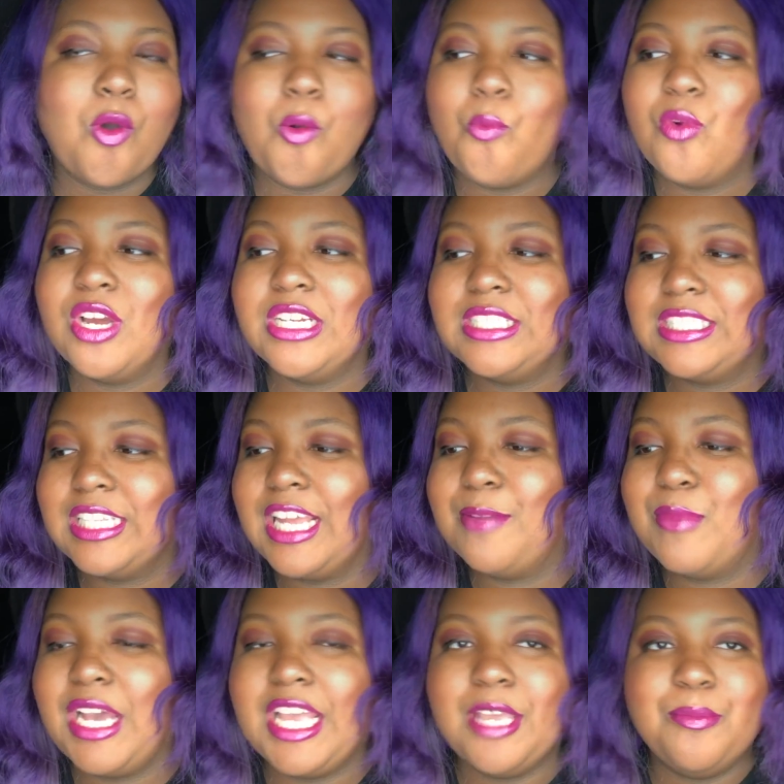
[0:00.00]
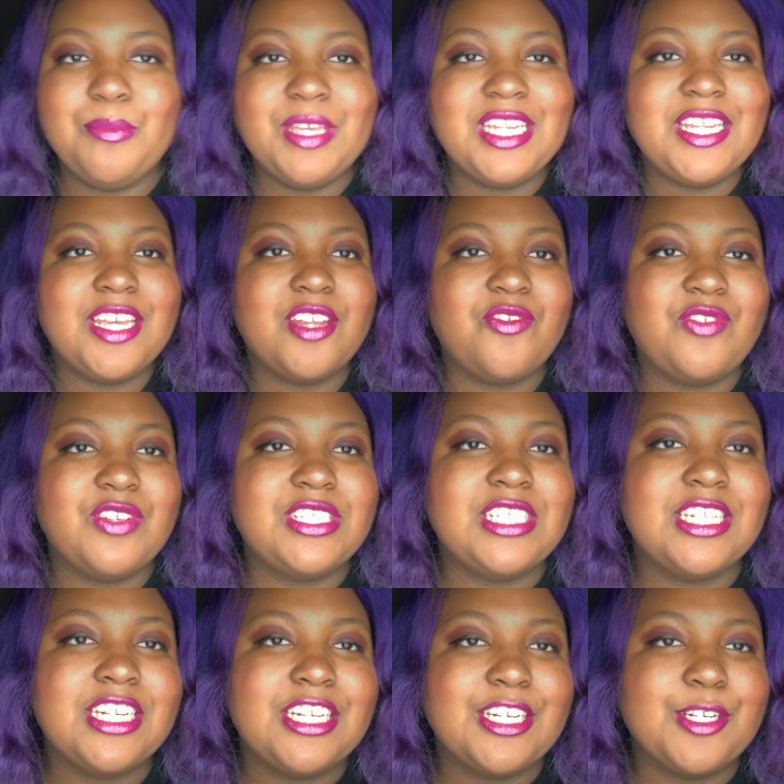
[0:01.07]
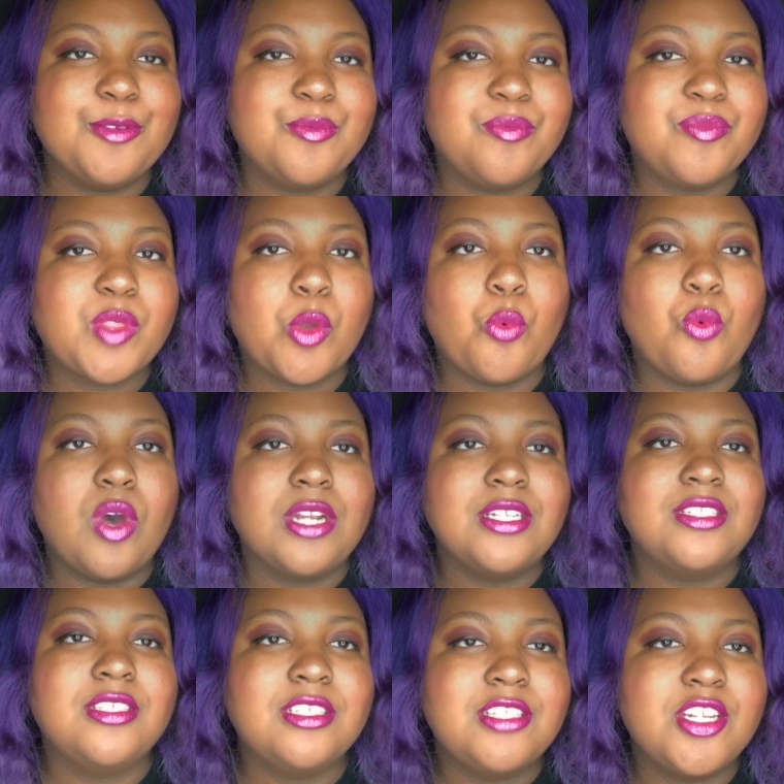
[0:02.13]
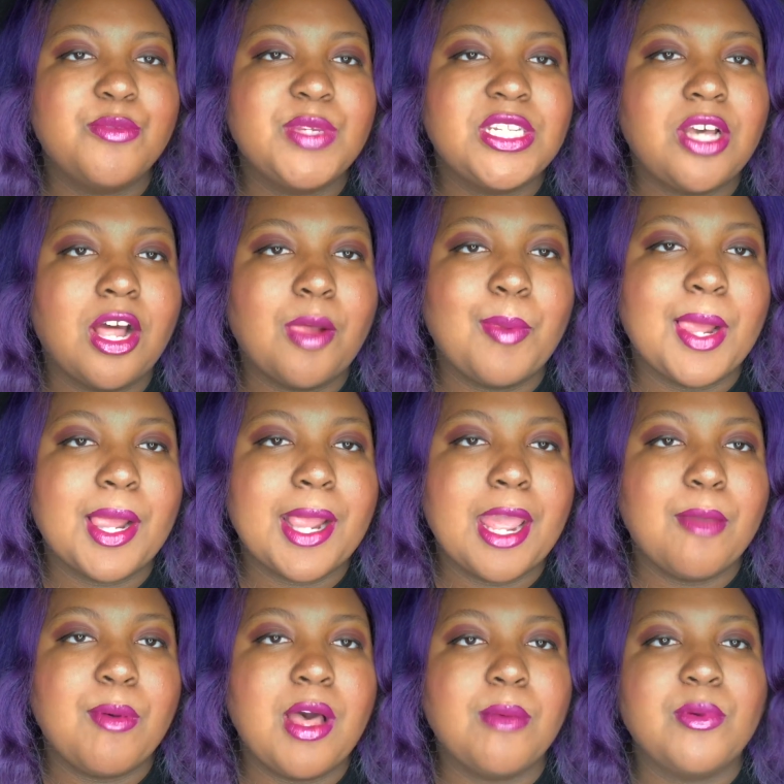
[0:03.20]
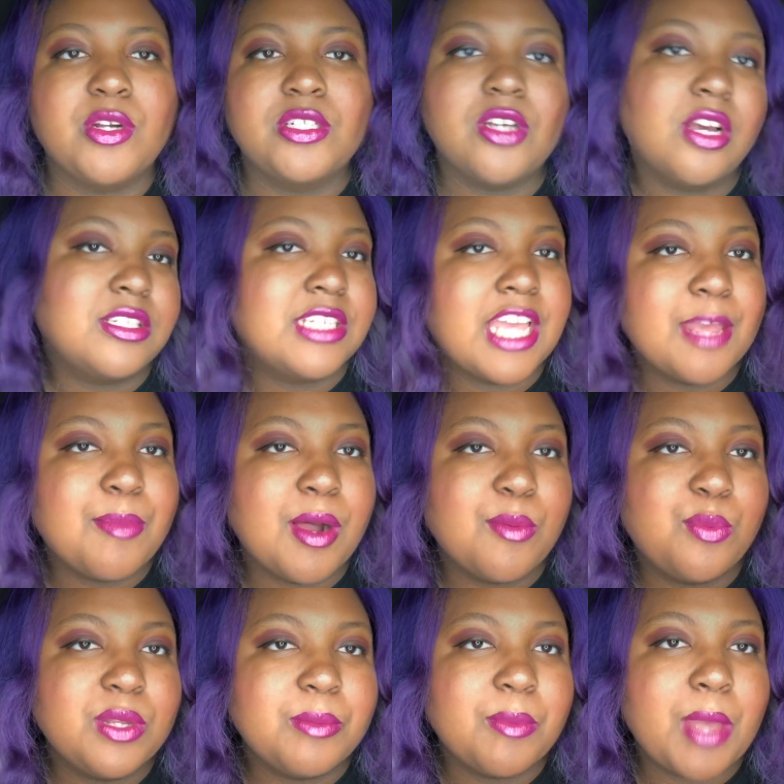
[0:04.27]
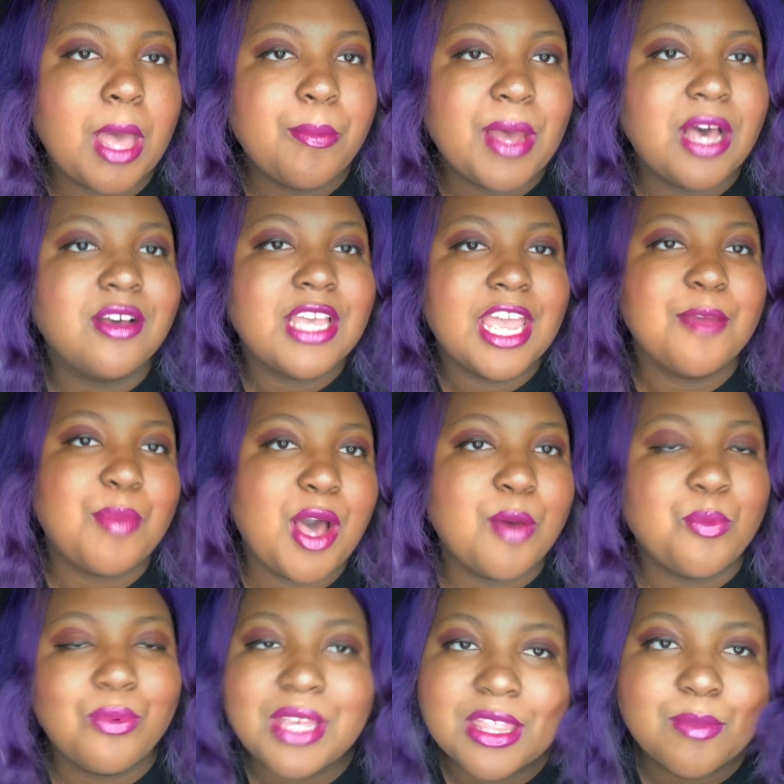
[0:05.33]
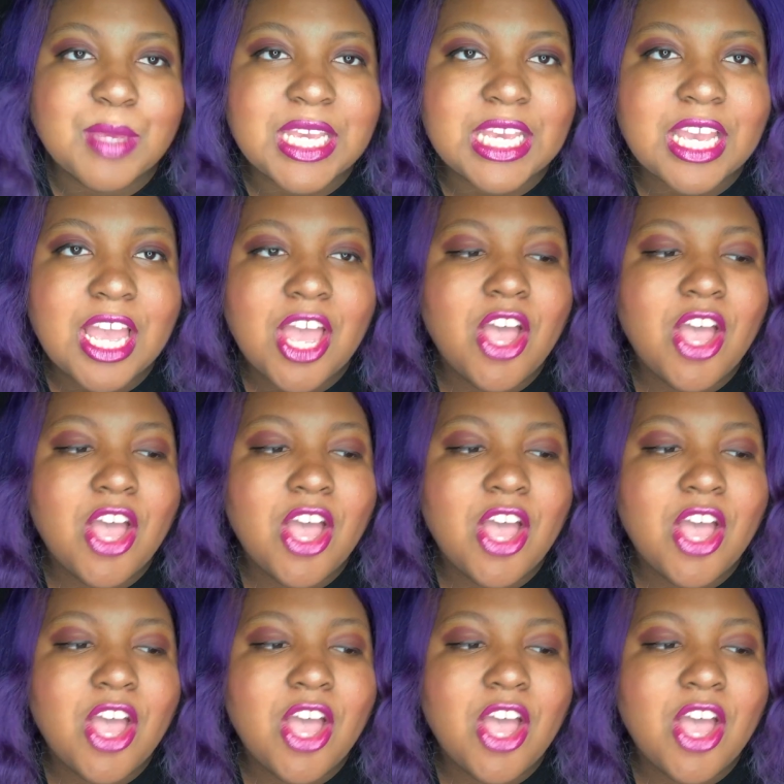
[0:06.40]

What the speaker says: was in my immediate vicinity wanted to listen to me talk about K-pop or talk to about K-pop with me,